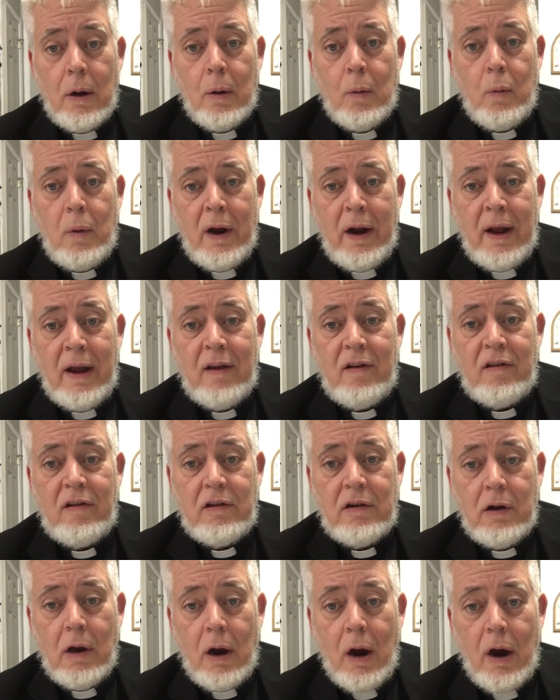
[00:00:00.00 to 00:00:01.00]
when his
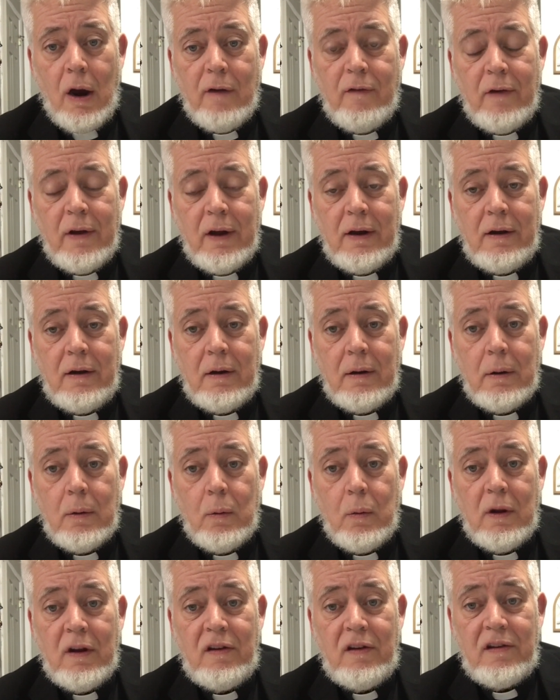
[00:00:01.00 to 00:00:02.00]
servant
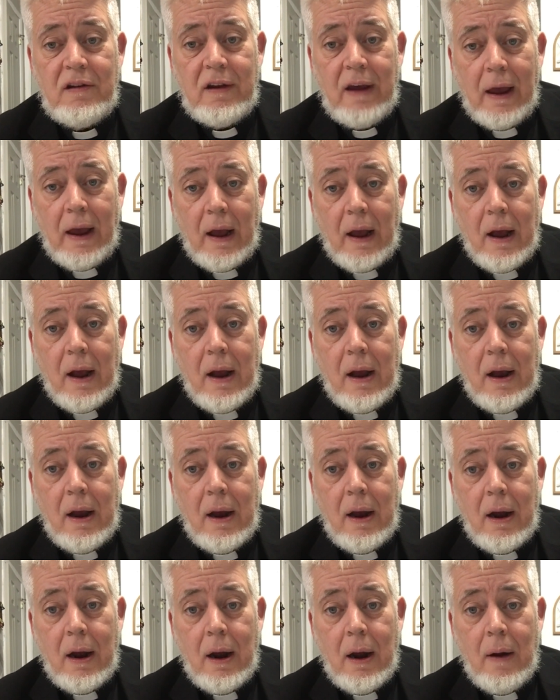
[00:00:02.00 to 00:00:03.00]
was sick,
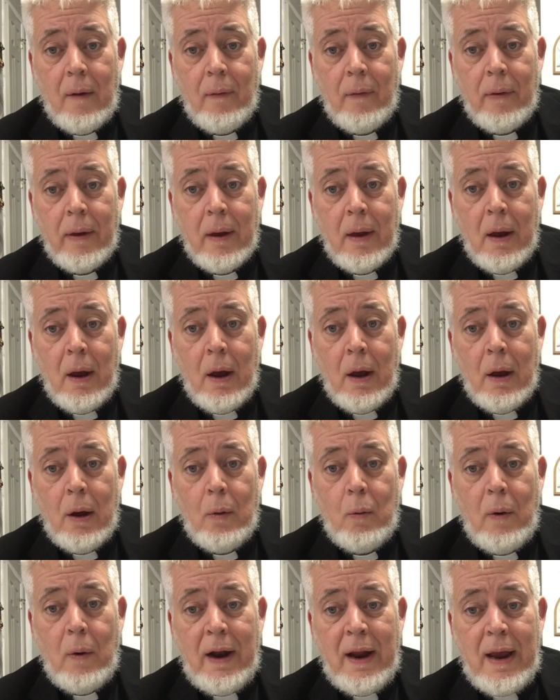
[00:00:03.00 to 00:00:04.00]

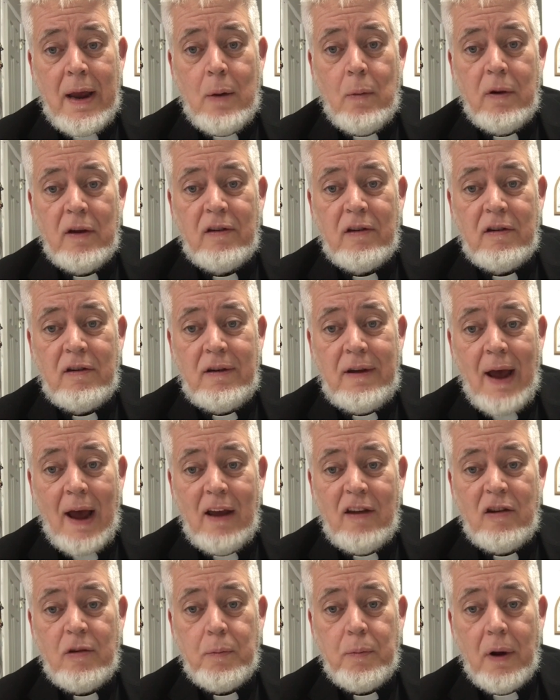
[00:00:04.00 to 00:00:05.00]
when he was
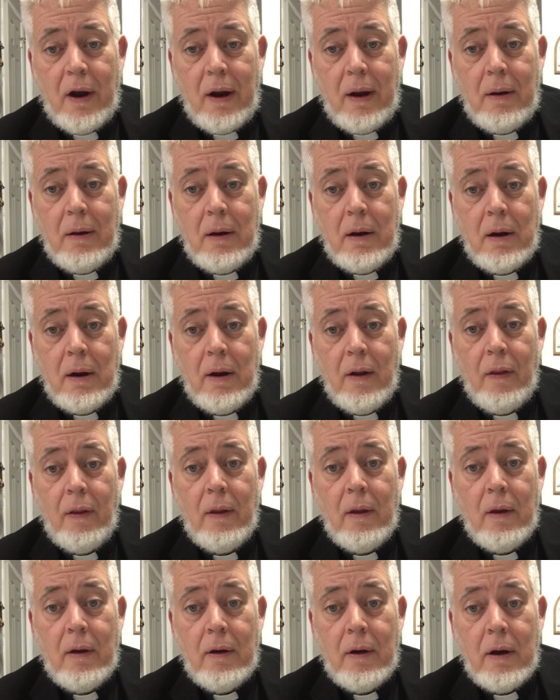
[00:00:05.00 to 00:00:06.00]
desperate
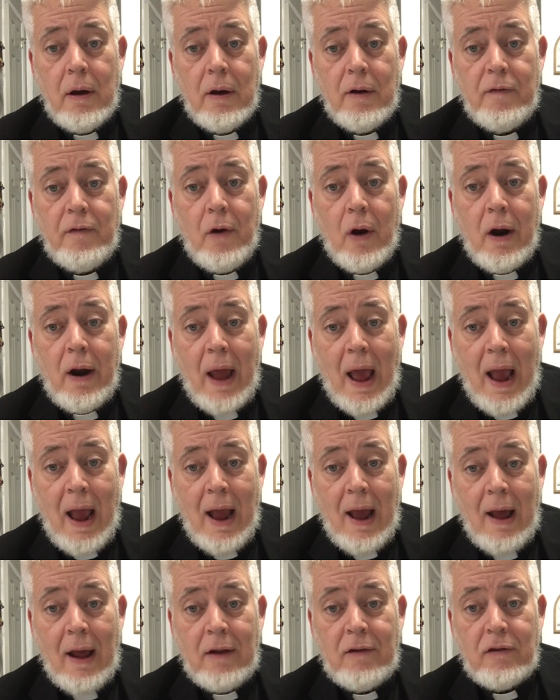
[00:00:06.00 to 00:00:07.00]
for an
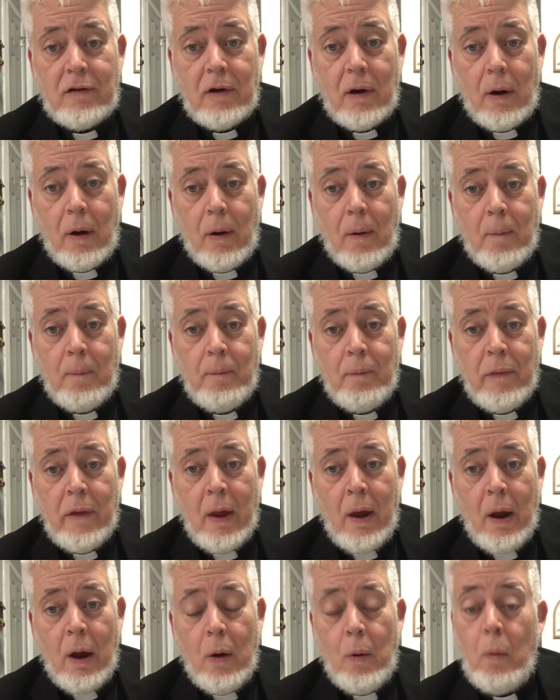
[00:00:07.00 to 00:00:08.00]
answer,
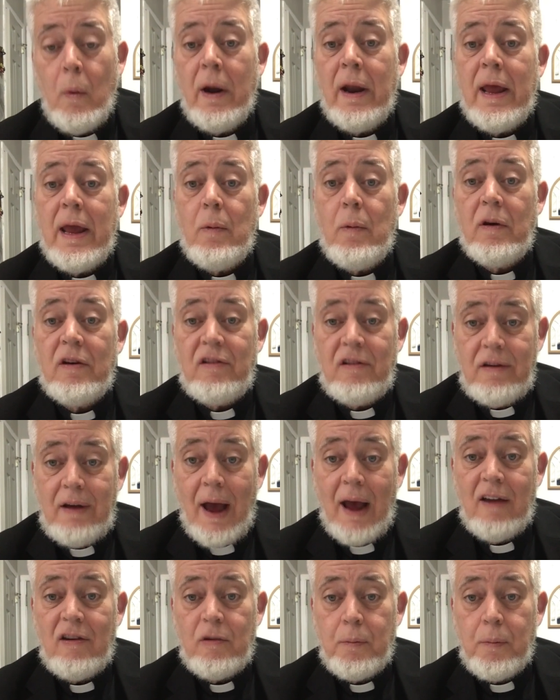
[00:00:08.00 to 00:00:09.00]
when he was
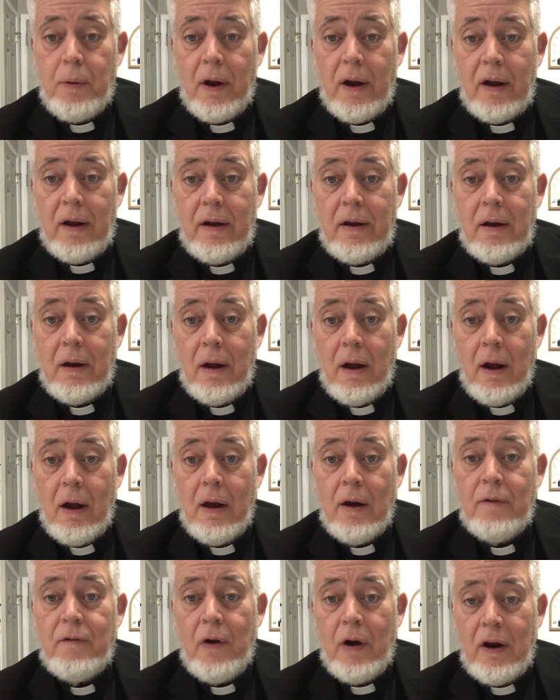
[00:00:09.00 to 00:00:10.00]
desperate
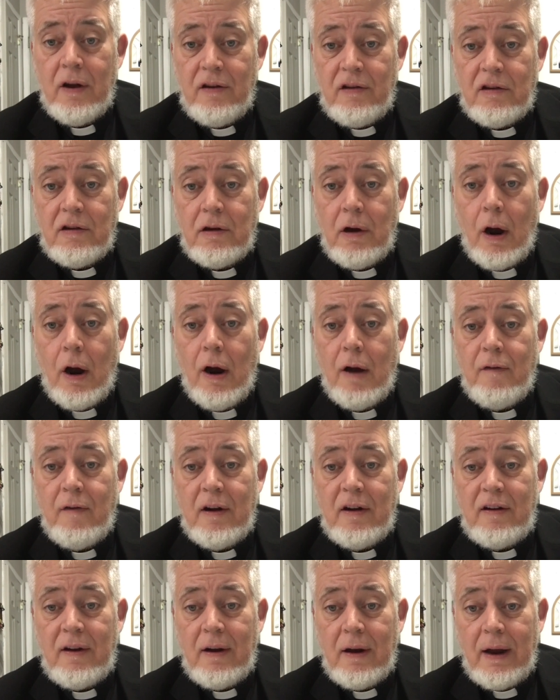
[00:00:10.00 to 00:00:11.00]
for his
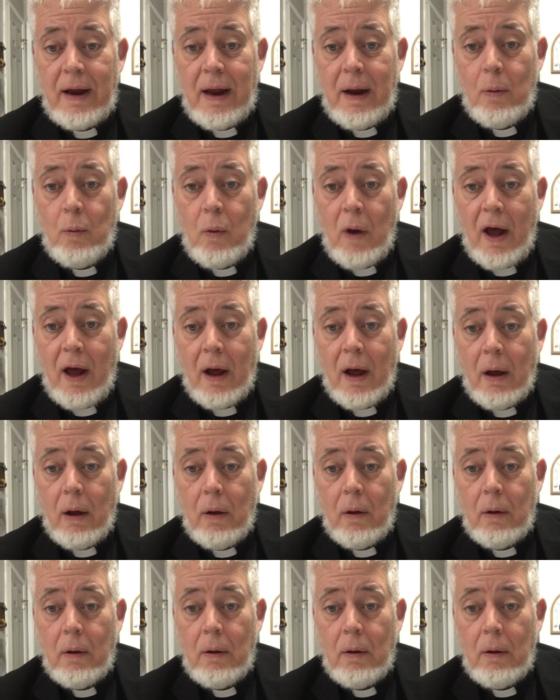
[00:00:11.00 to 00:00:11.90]
servant to get well.